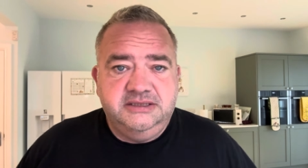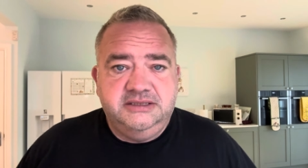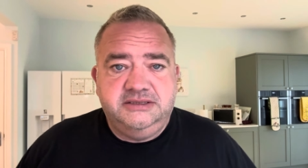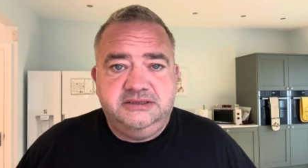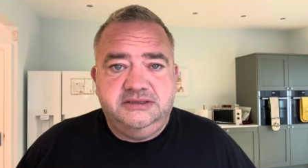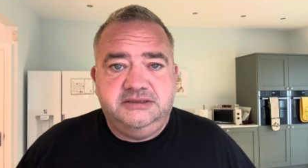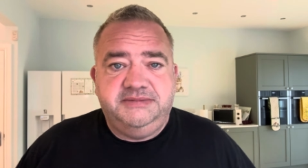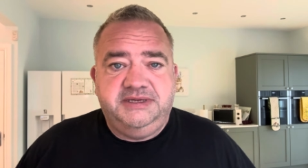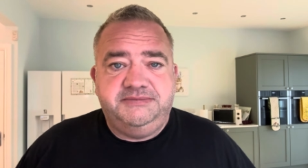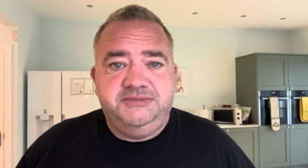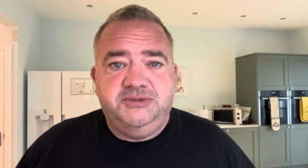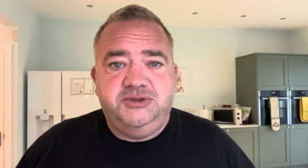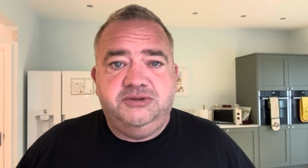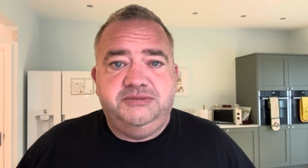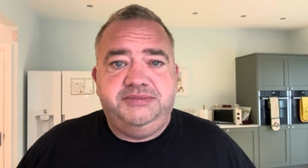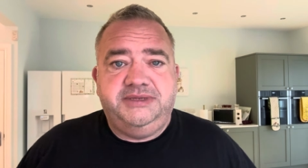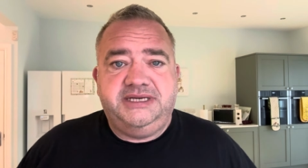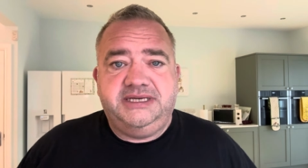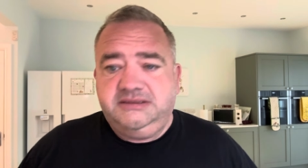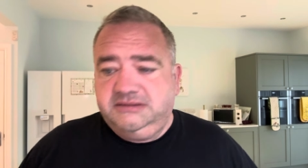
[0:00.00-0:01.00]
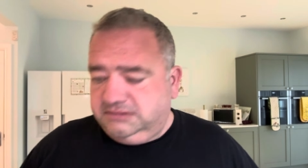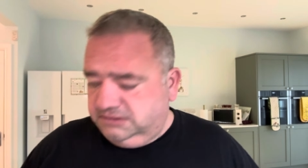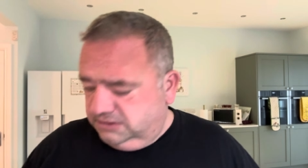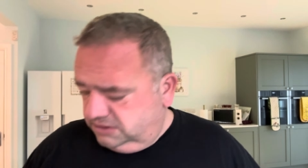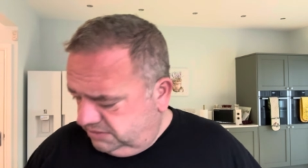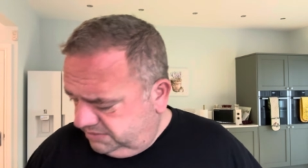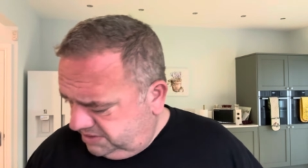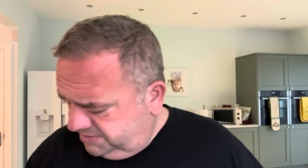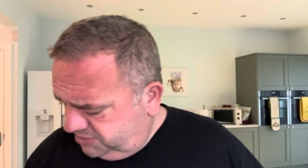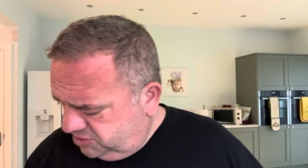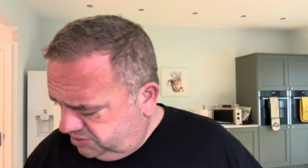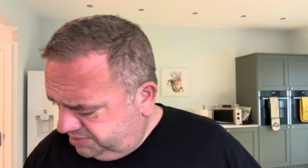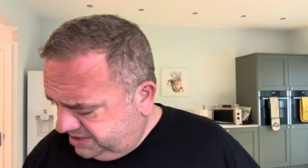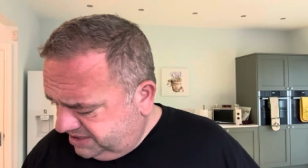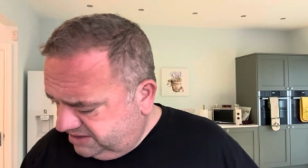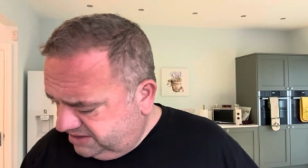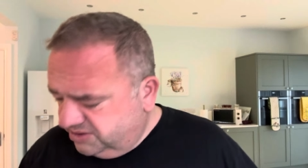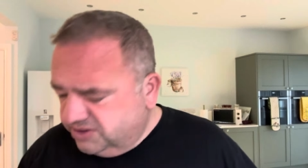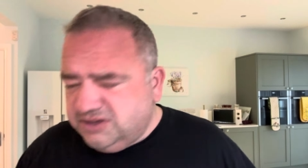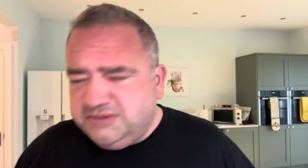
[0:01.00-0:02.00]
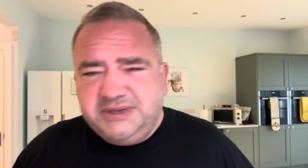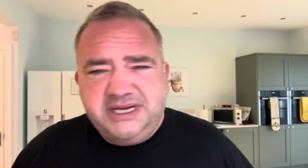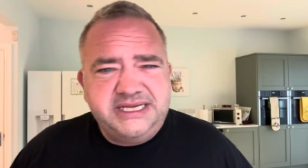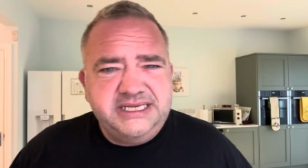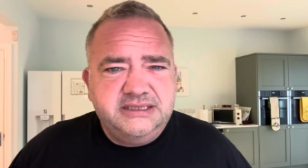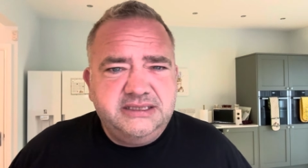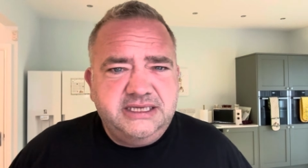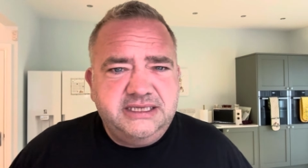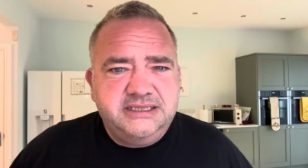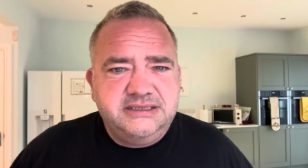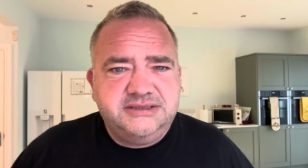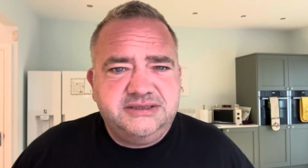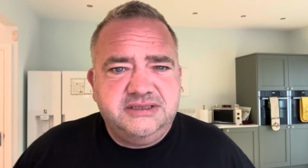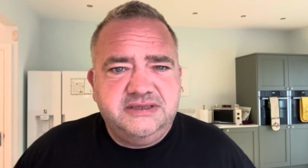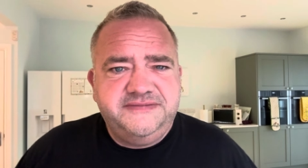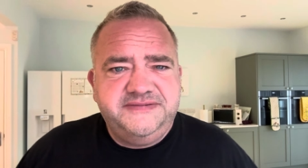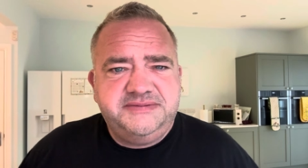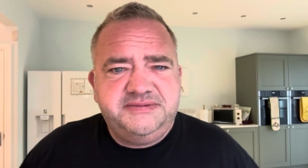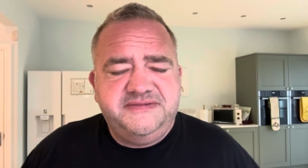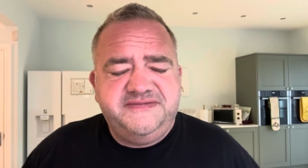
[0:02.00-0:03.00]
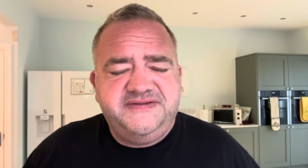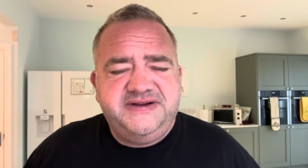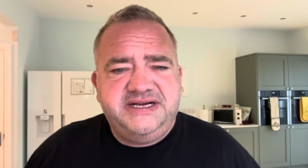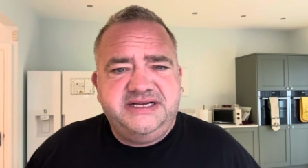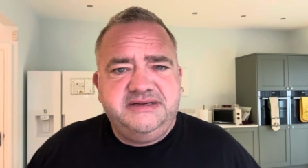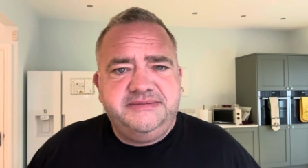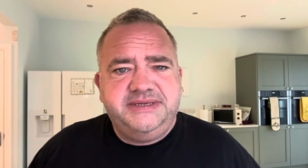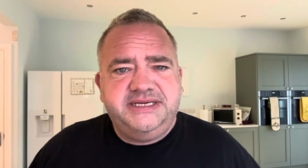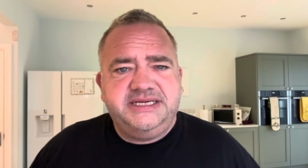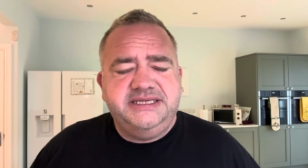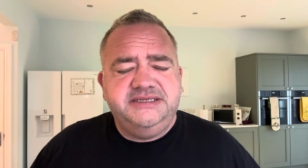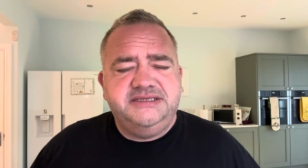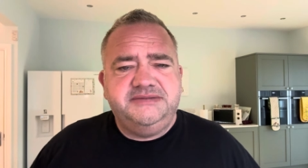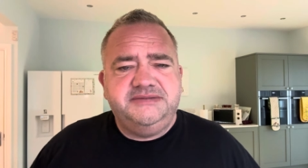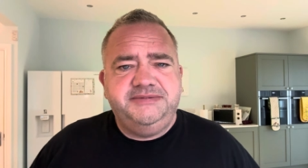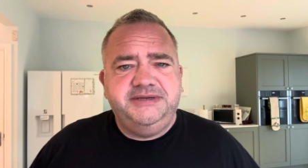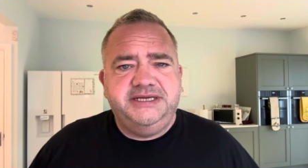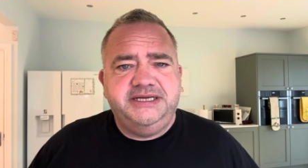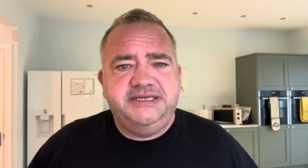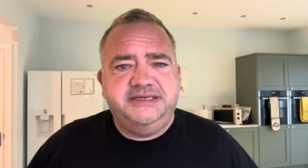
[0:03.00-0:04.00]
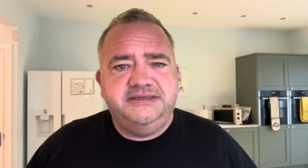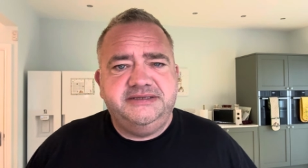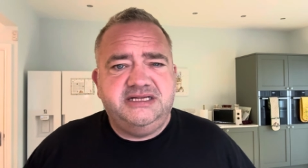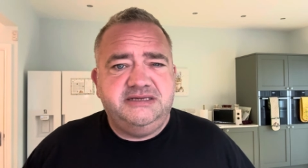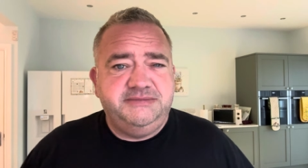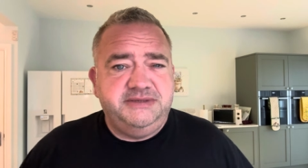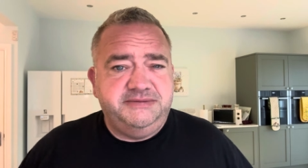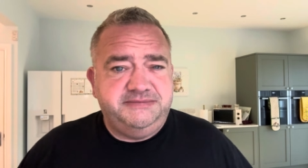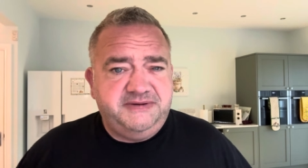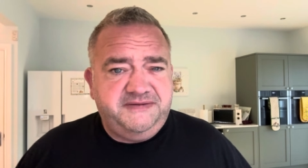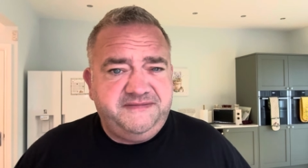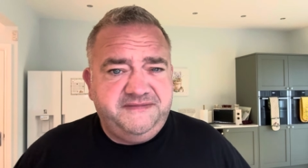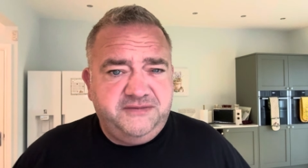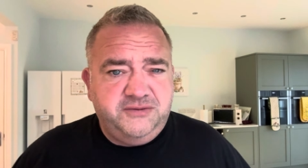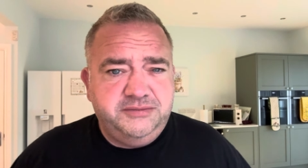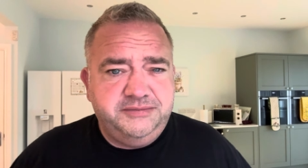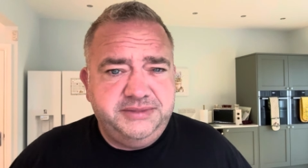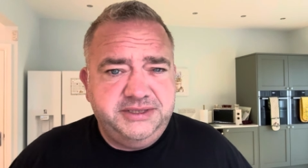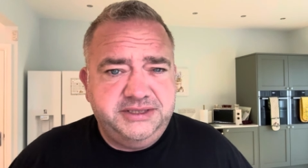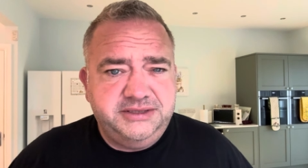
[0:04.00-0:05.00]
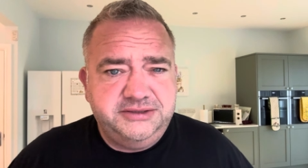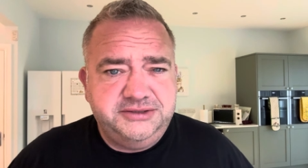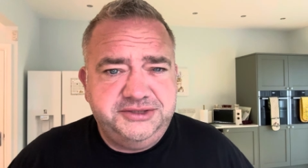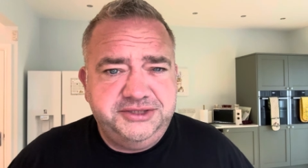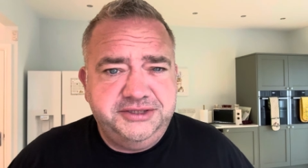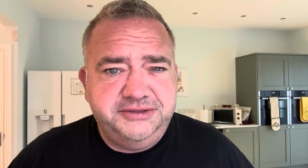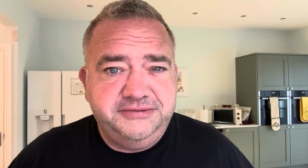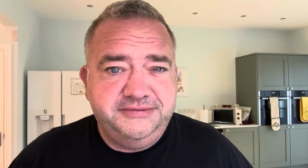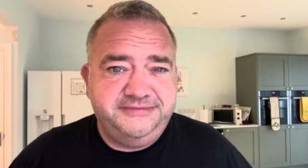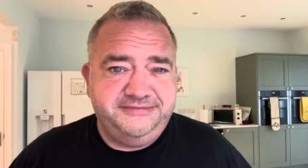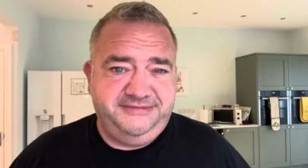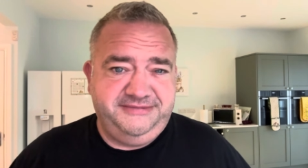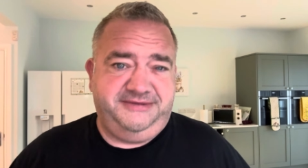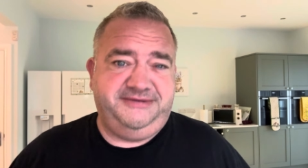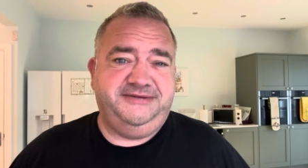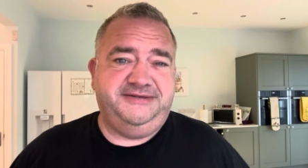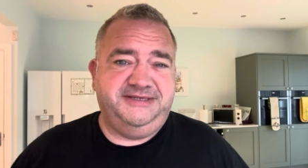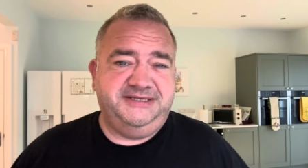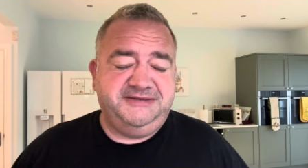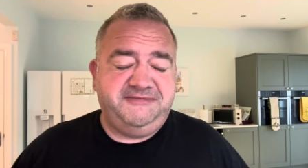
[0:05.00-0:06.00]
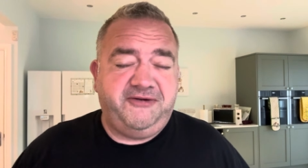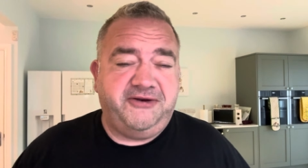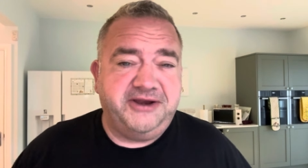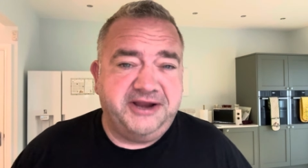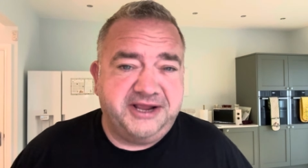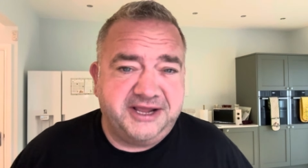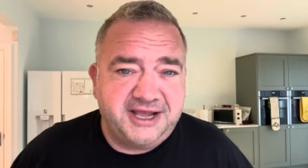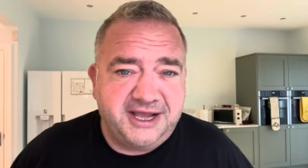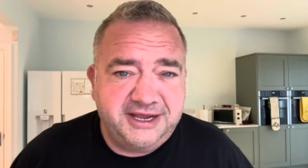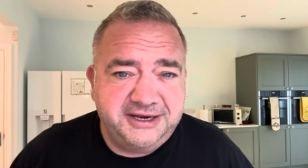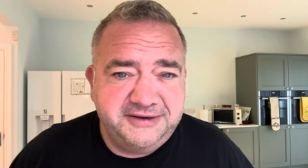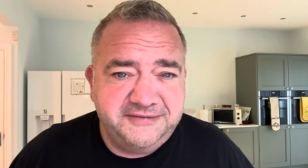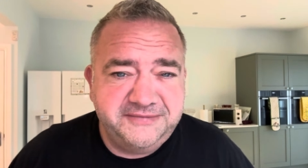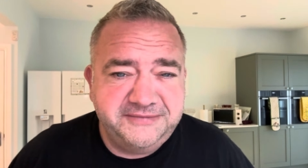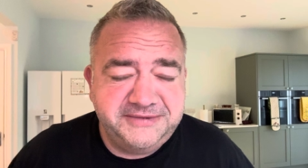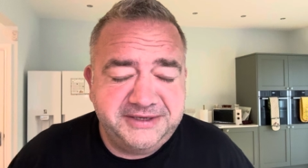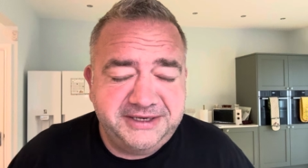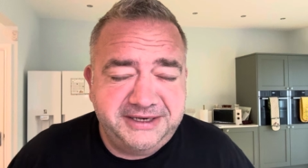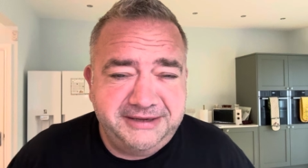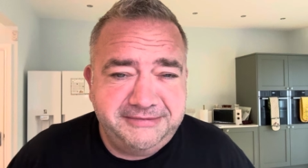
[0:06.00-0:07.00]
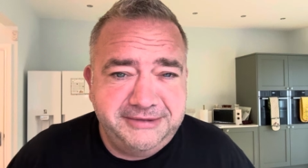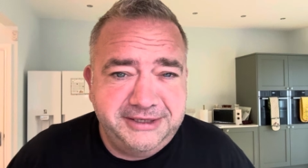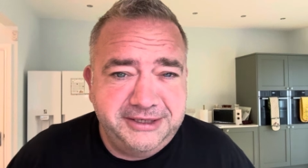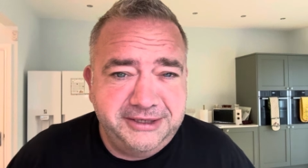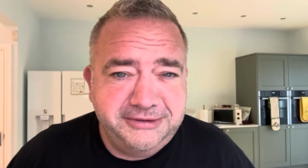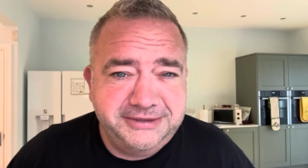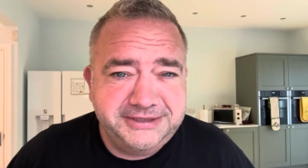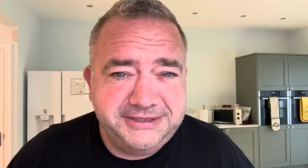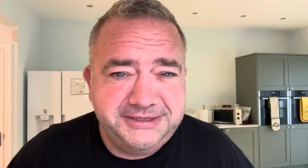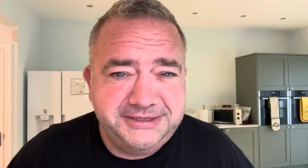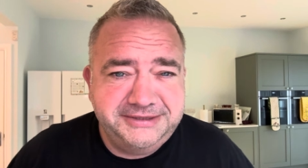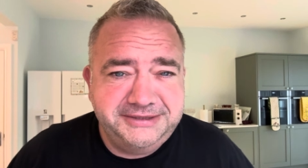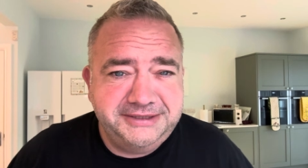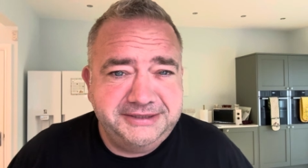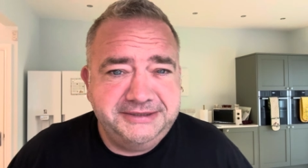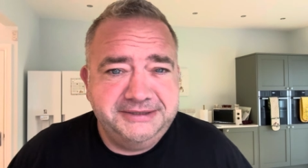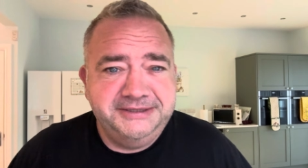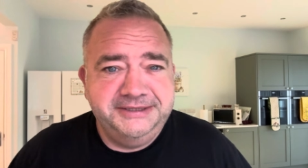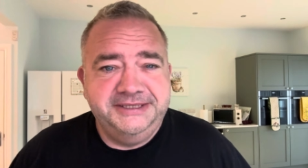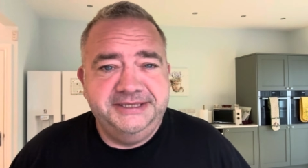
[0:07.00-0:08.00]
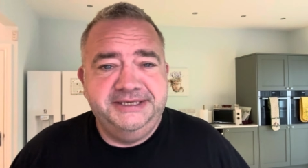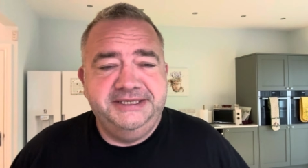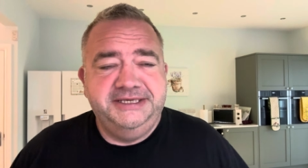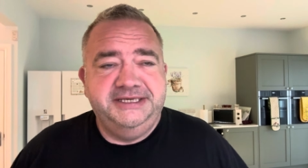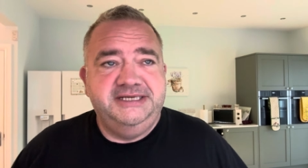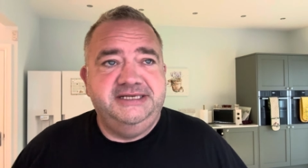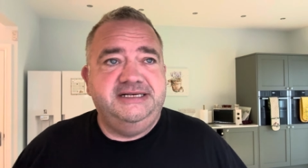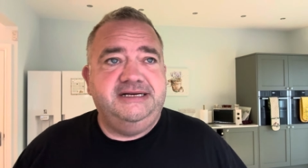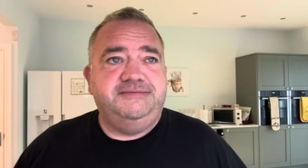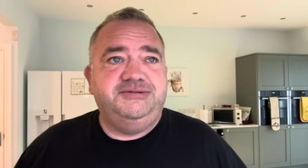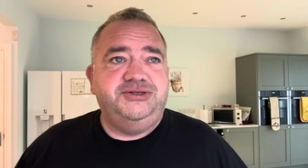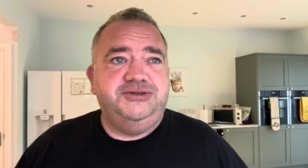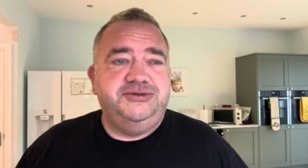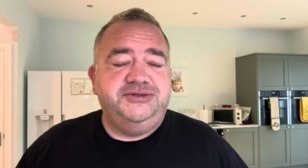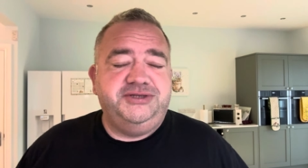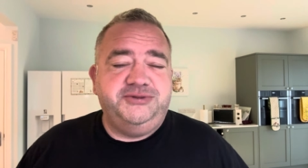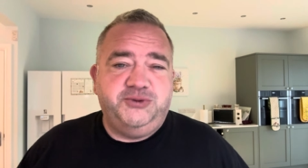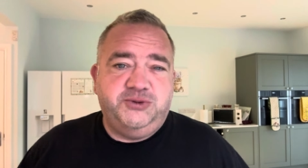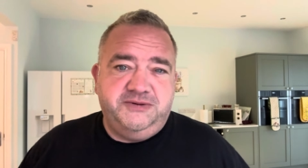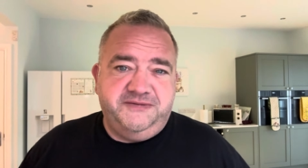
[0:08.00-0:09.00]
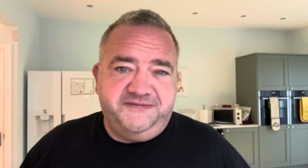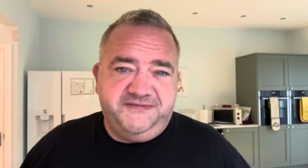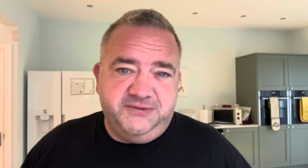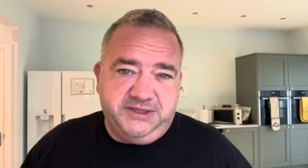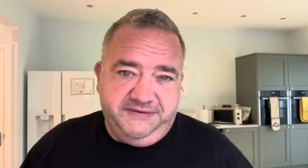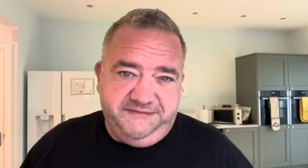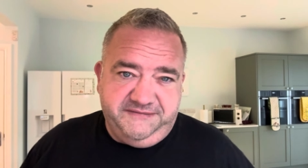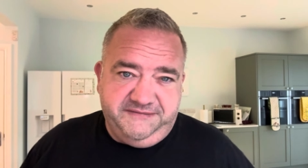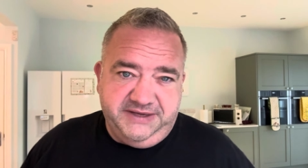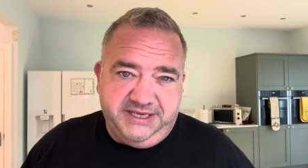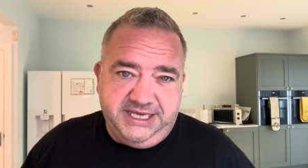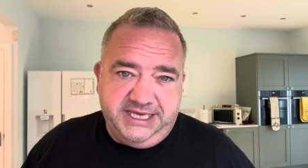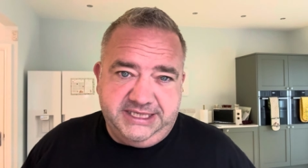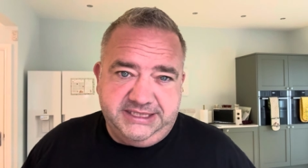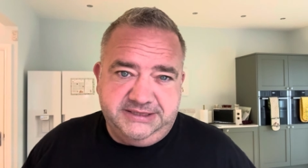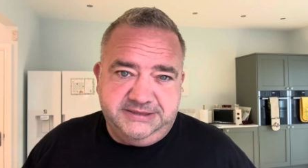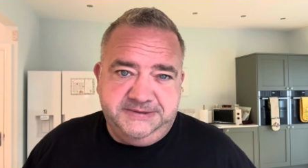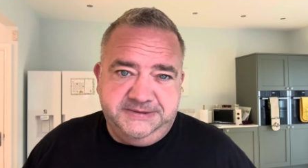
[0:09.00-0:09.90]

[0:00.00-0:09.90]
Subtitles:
Just my mobile. Not my mobile. No, my internet service provider back in Spain telling me my phone bill's due. That's very kind of them to let me know, isn't it? I'm sure they won't fucking forget.